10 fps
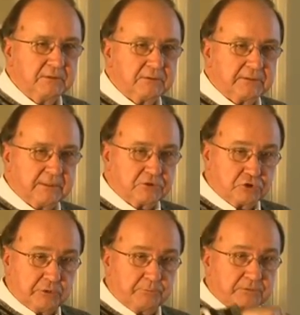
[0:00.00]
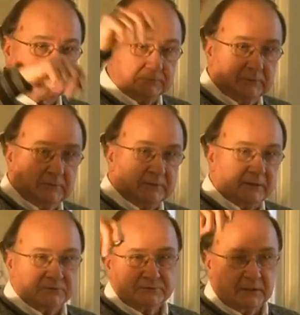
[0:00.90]
to get shipped to
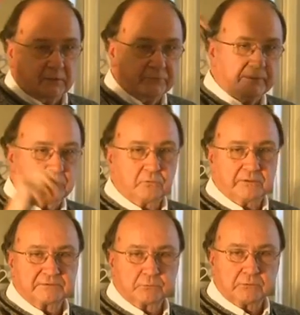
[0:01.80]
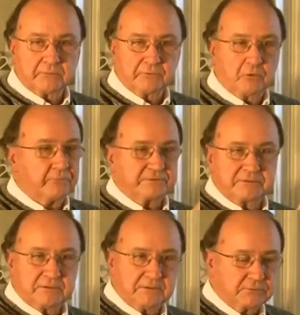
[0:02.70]
down south, out west, wherever,
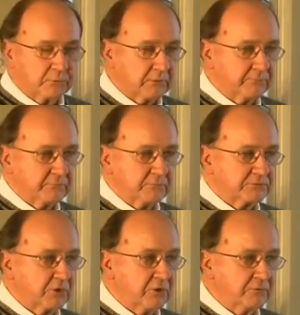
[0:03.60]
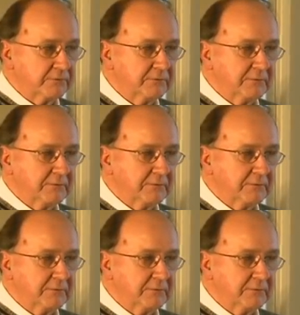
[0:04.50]
overseas, wherever it was going.